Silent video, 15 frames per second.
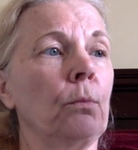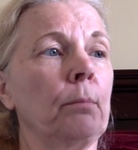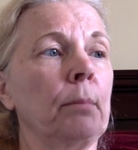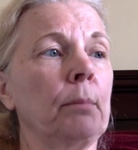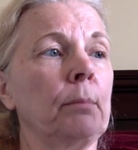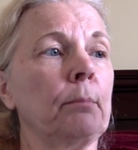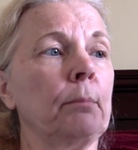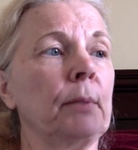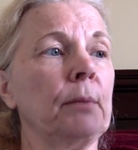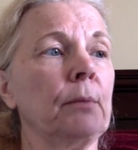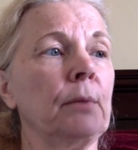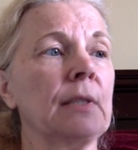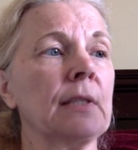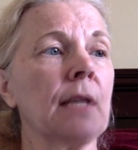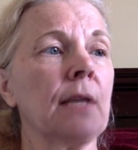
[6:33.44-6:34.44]
But
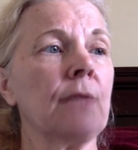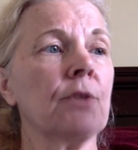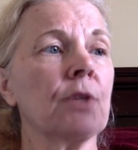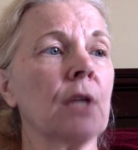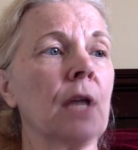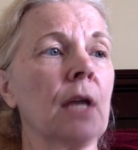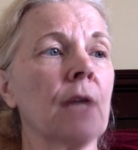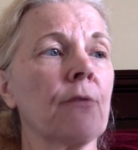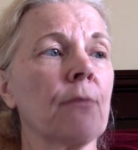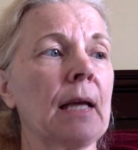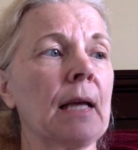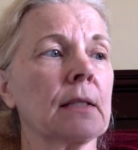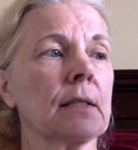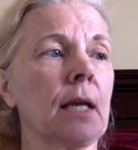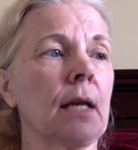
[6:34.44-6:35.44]
we saved your life,
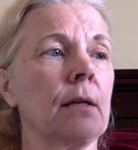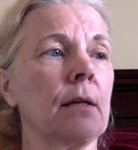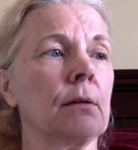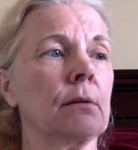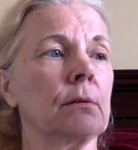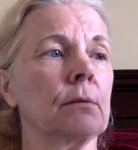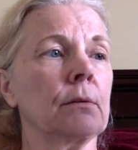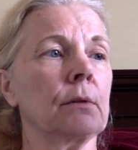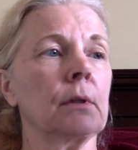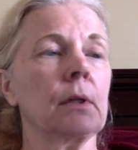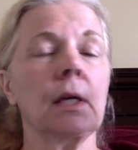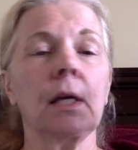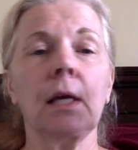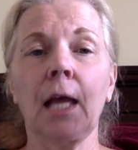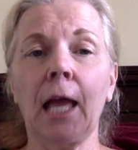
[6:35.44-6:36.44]
Matt said.
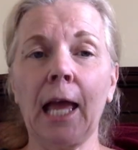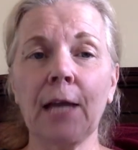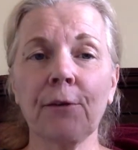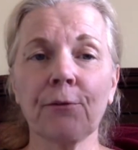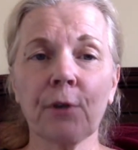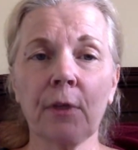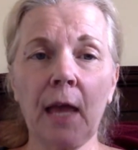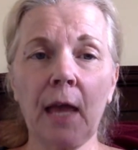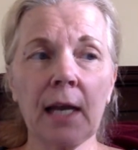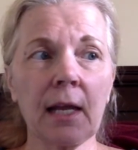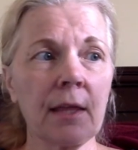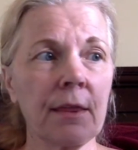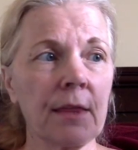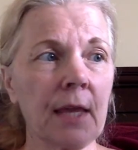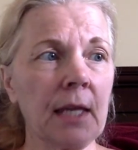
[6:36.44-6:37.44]
And for that
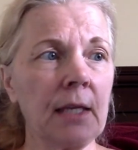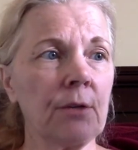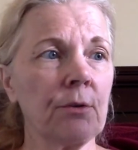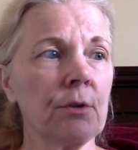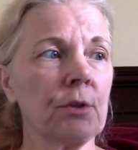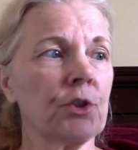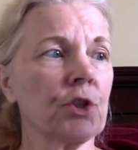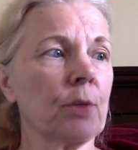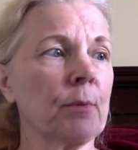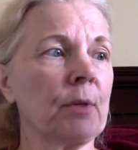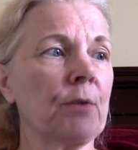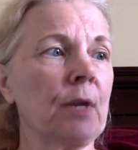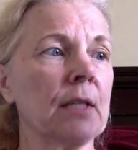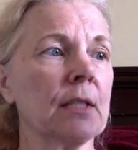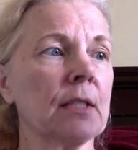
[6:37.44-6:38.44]
I thank you, the German
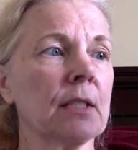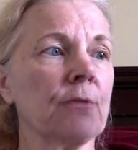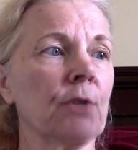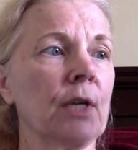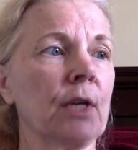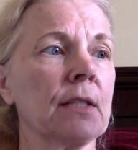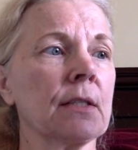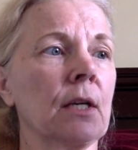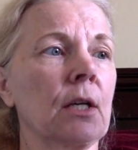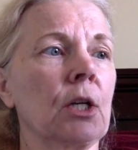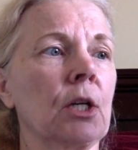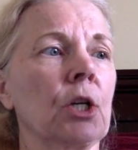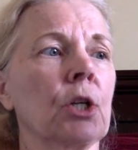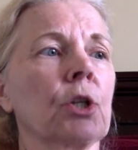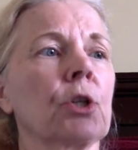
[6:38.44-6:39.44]
raised his voice.
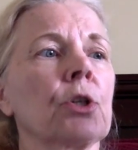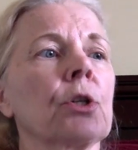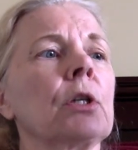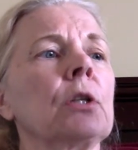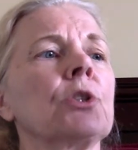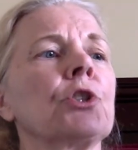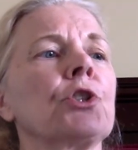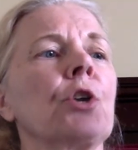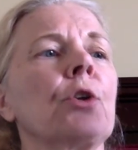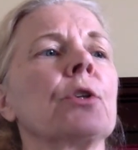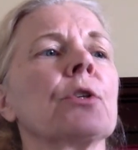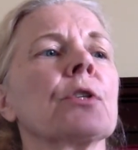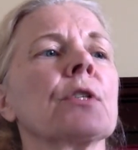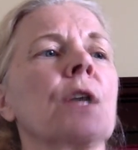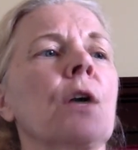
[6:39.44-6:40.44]
Girl, show
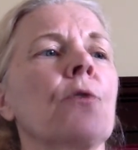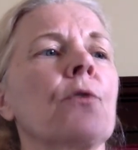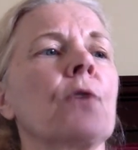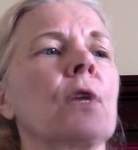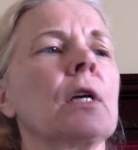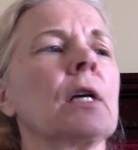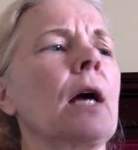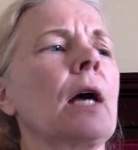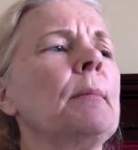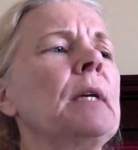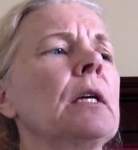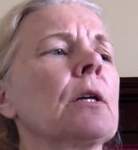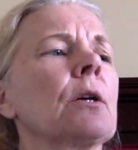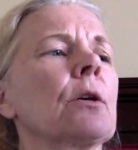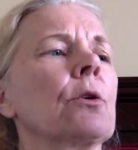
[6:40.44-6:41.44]
yourself. Come
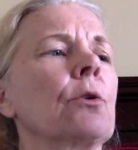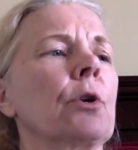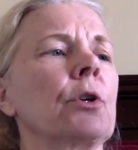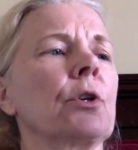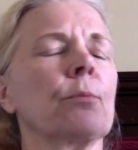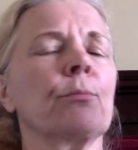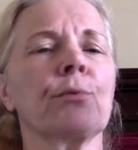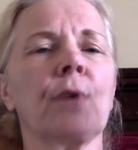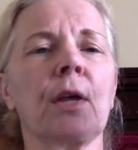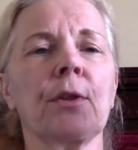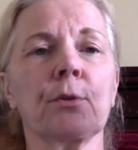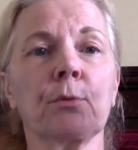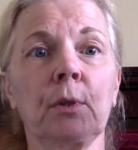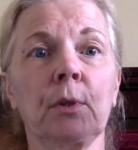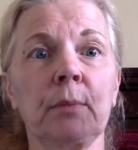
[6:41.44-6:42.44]
here, or your
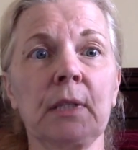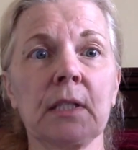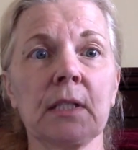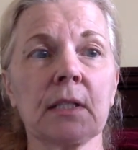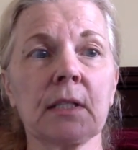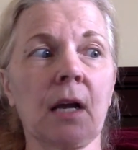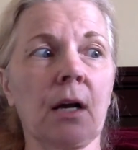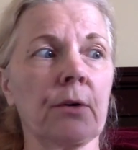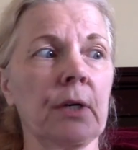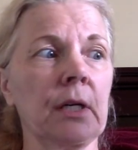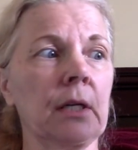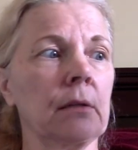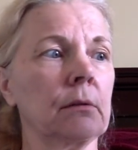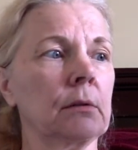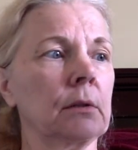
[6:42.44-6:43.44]
brother will be
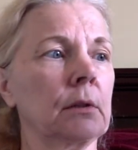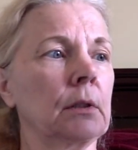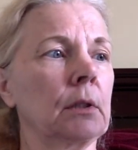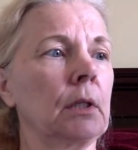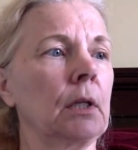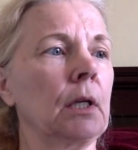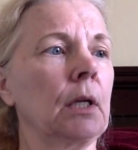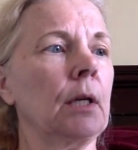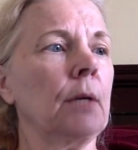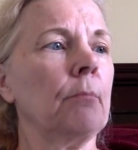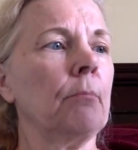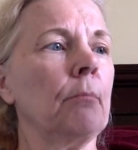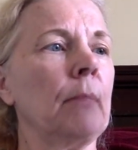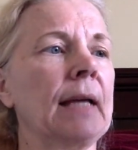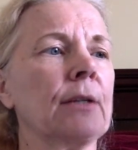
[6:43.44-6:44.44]
sorry.
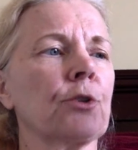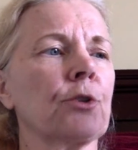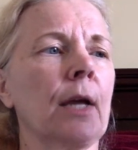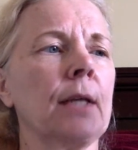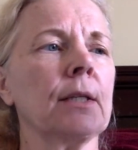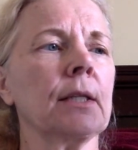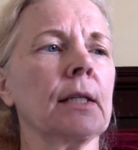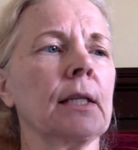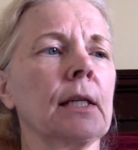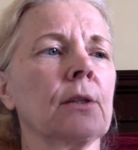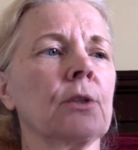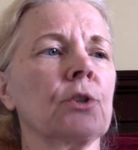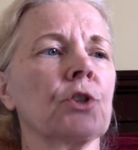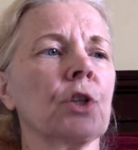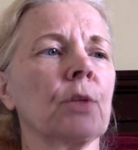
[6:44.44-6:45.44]
Matt tried to kick
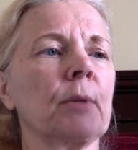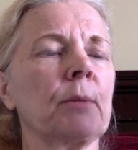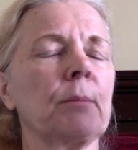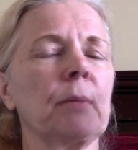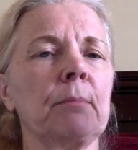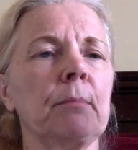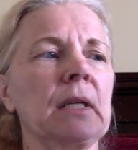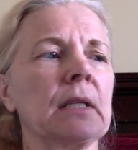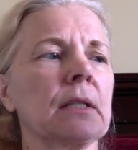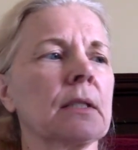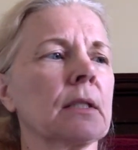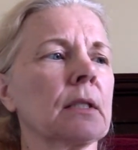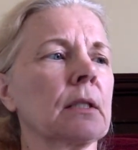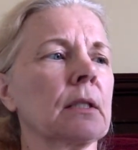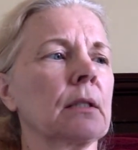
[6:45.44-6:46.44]
the German, but
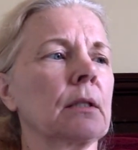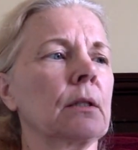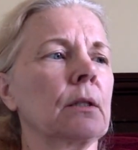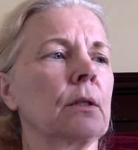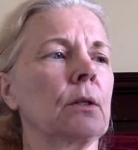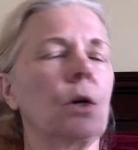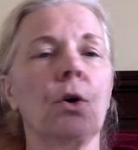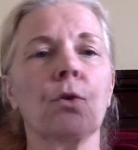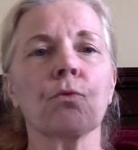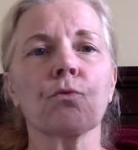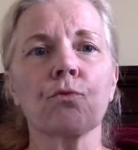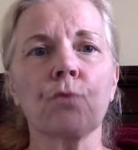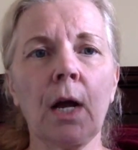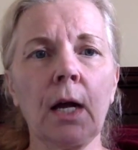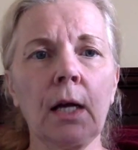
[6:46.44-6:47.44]
missed.
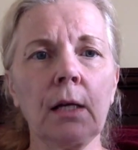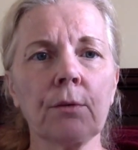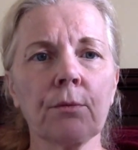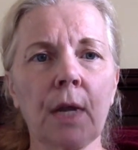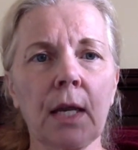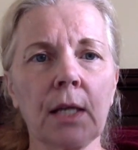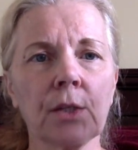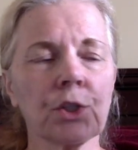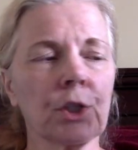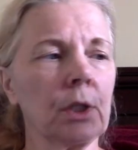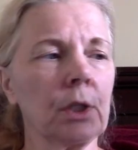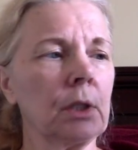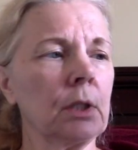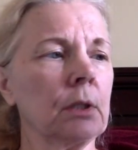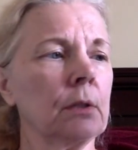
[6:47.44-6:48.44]
Run,
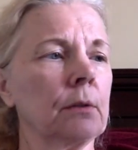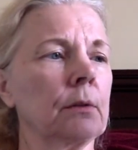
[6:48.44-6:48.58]
Rachel!